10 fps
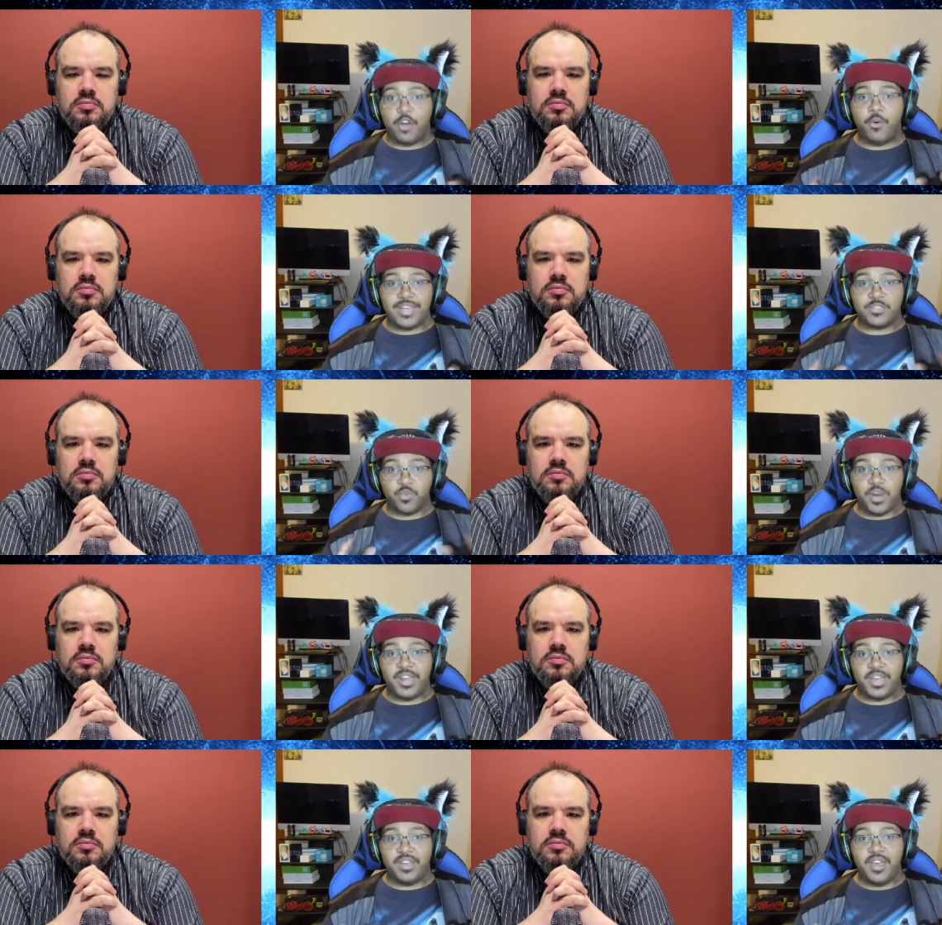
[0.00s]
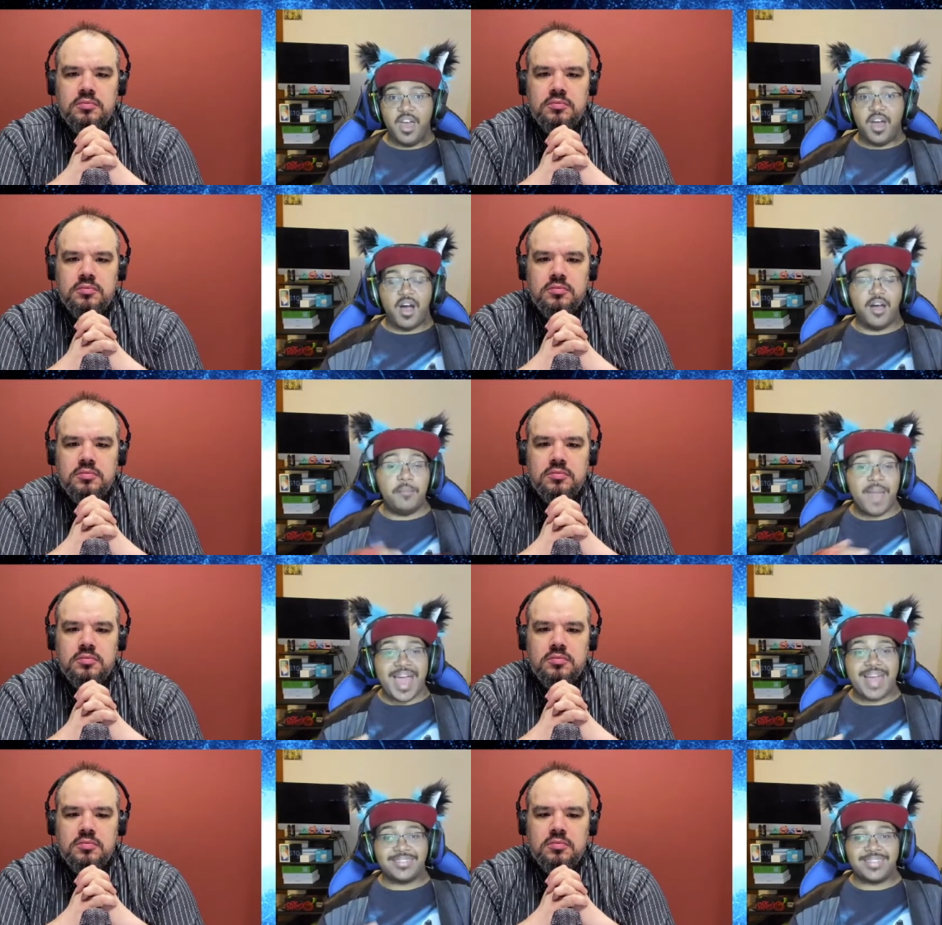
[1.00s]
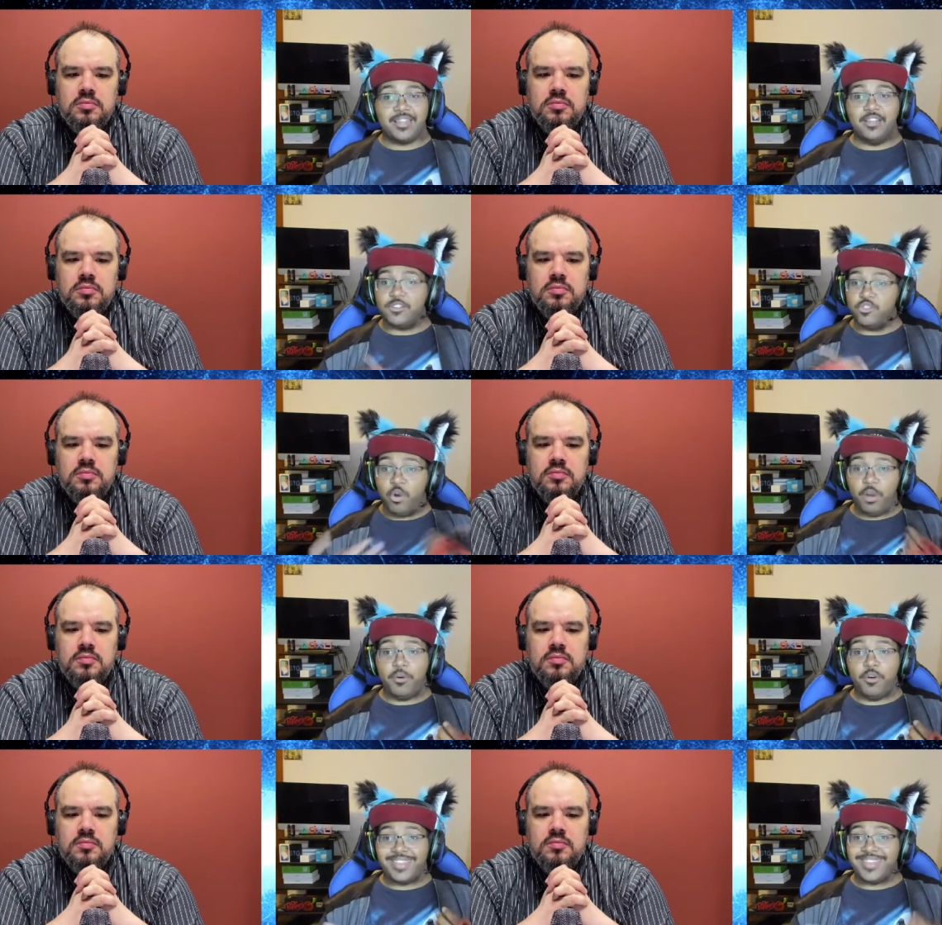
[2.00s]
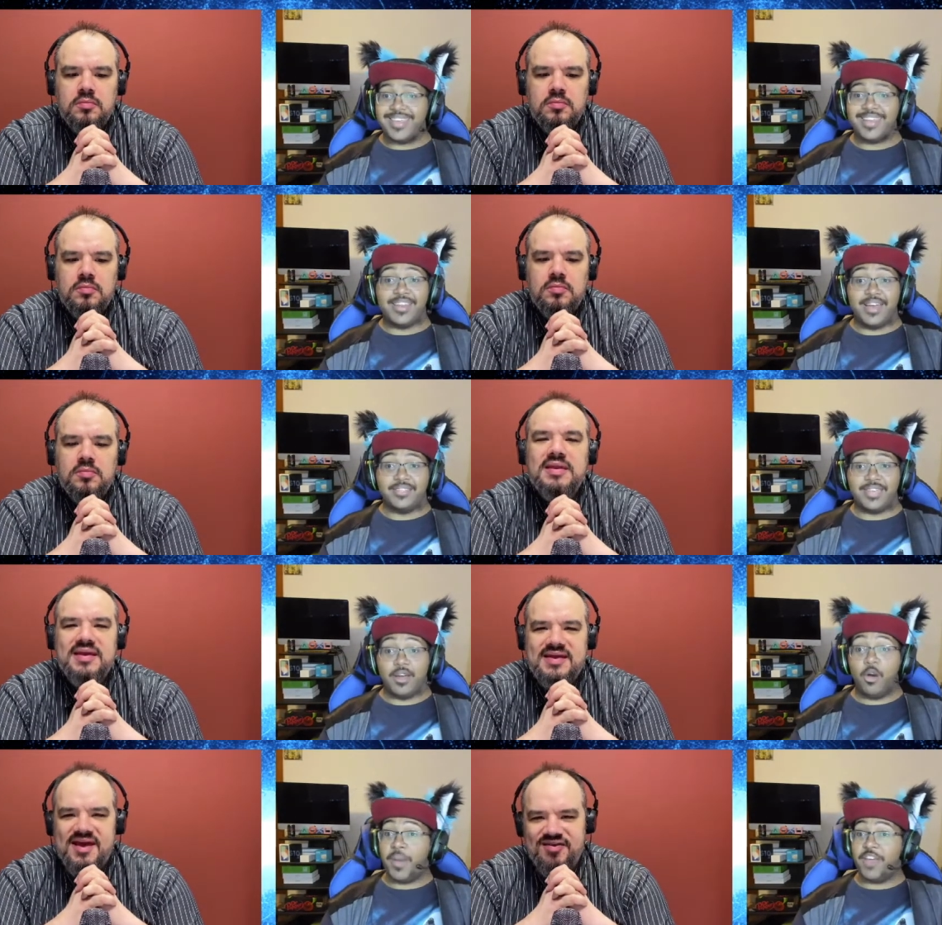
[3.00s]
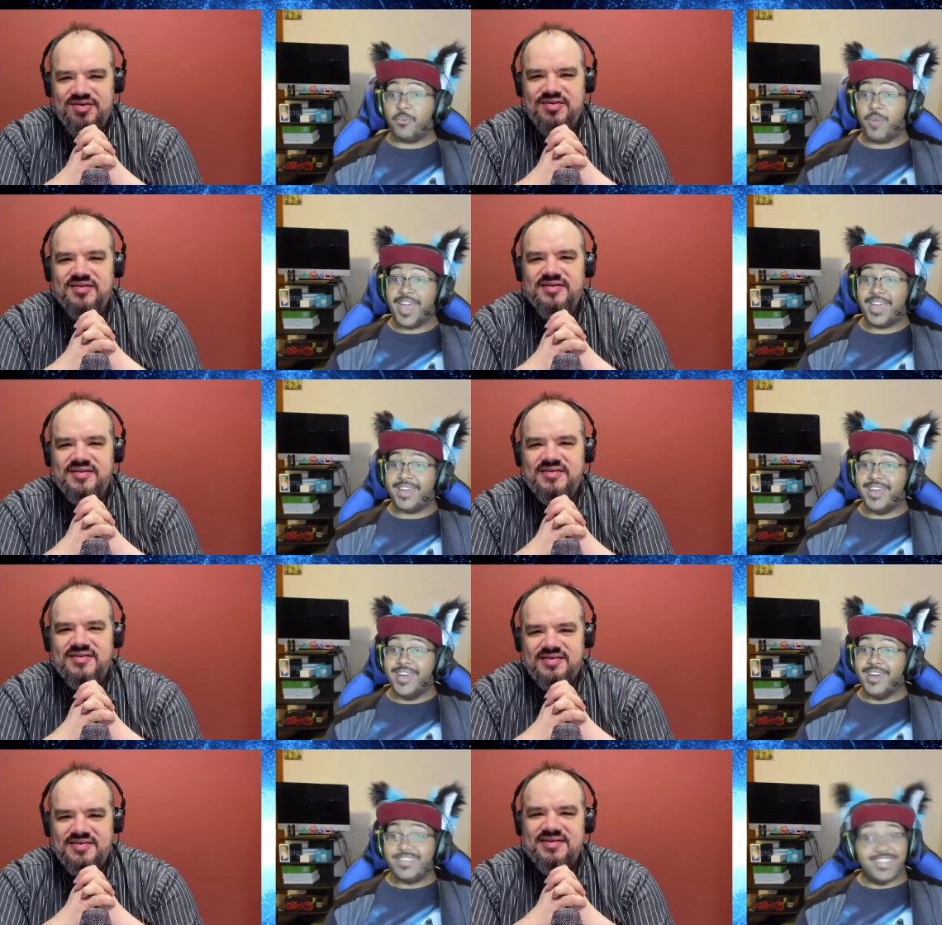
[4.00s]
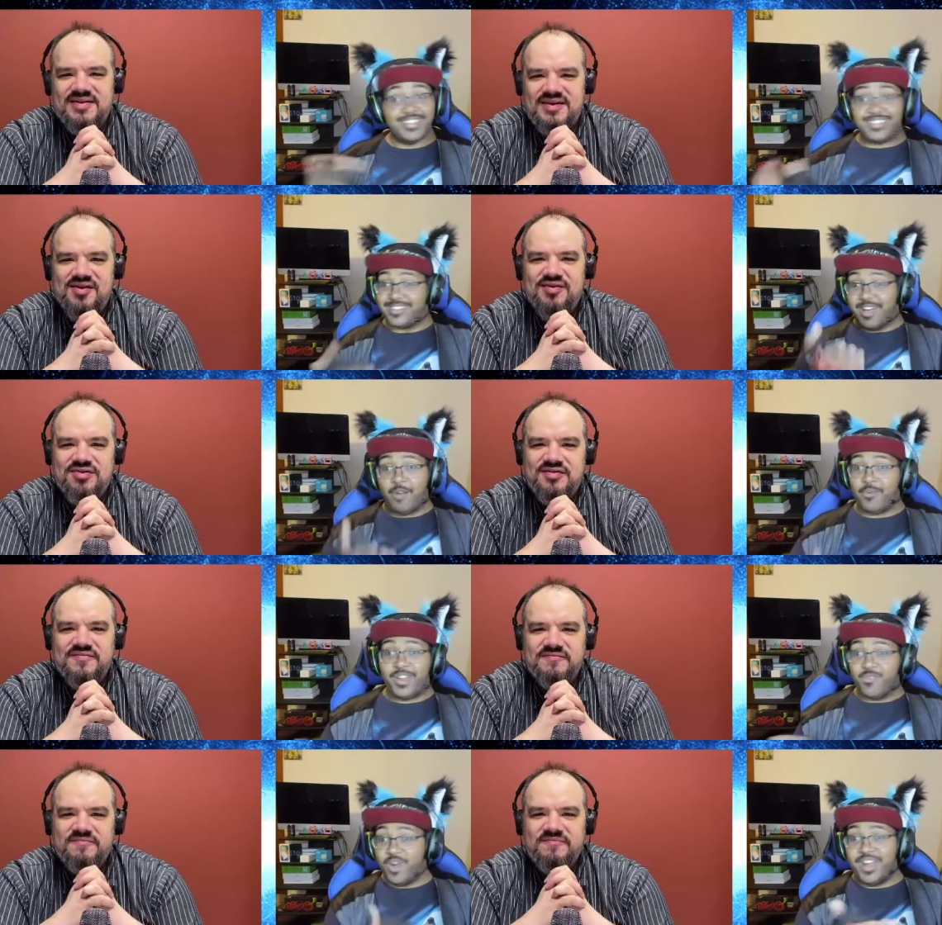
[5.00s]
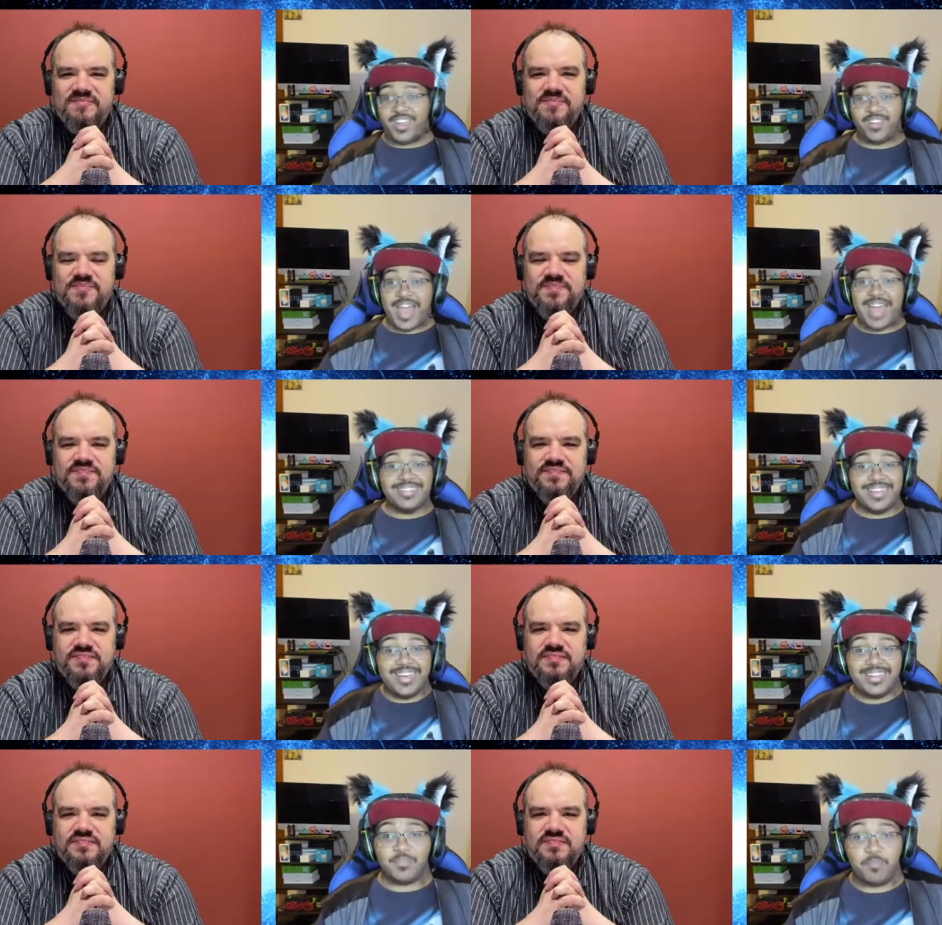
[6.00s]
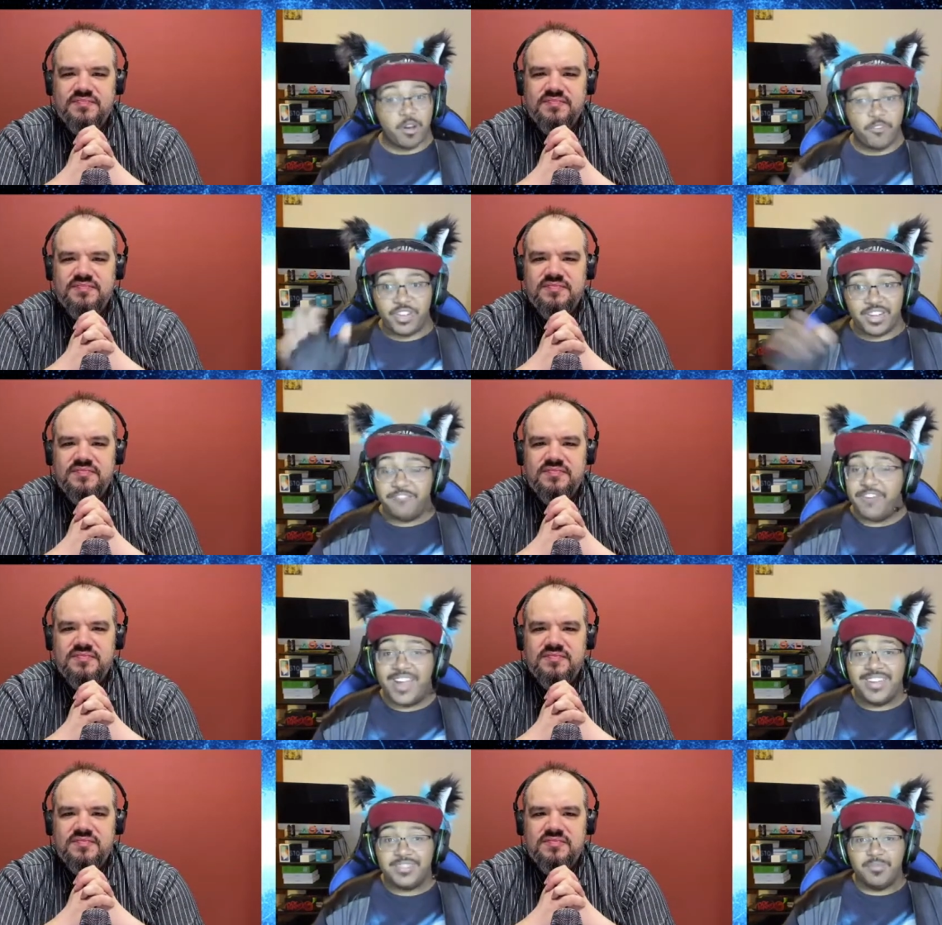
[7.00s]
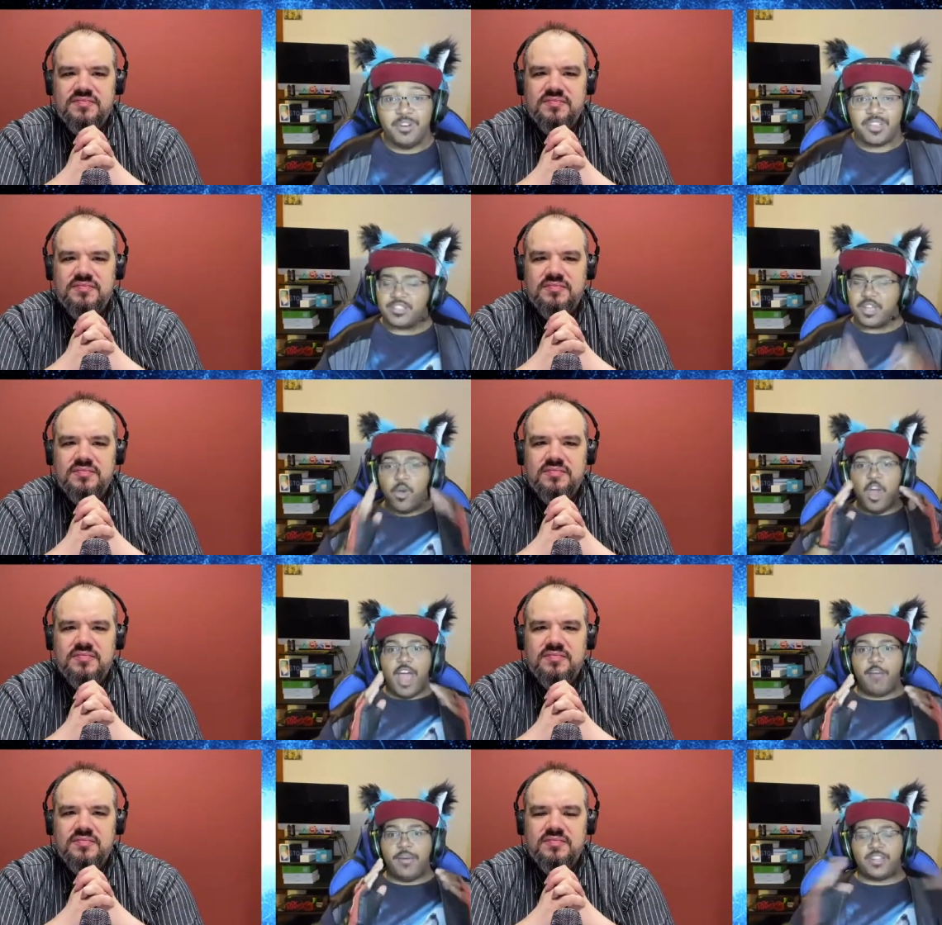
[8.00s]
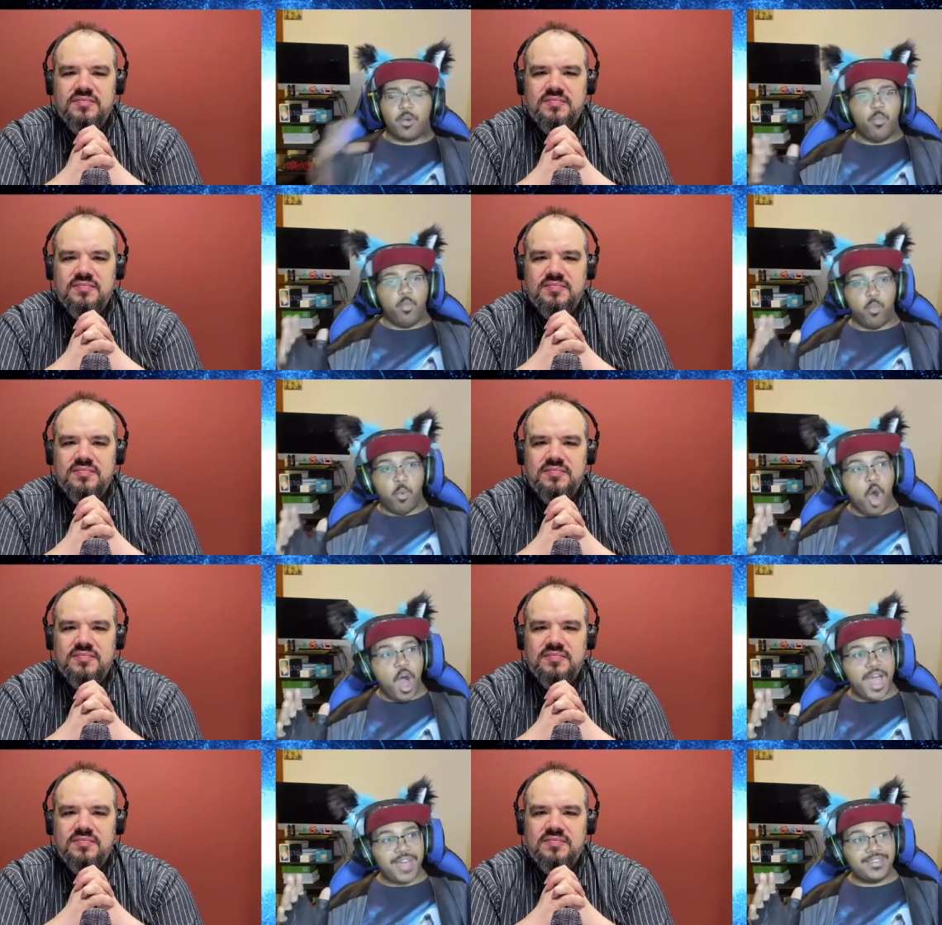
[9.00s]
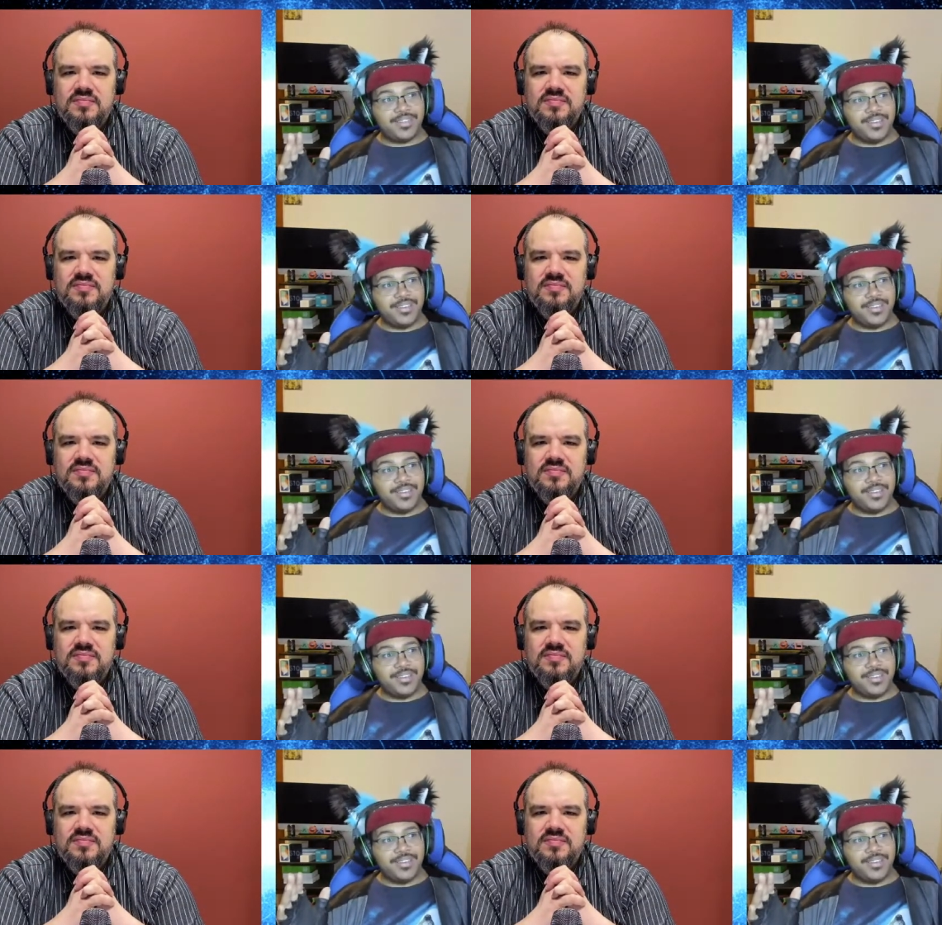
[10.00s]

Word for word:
Speaker 1: OS running on Macs that looked normal, and then they said, "Oh, by the way, this is already running as is, perfectly fine and smooth." I was like, everybody's like, "What?"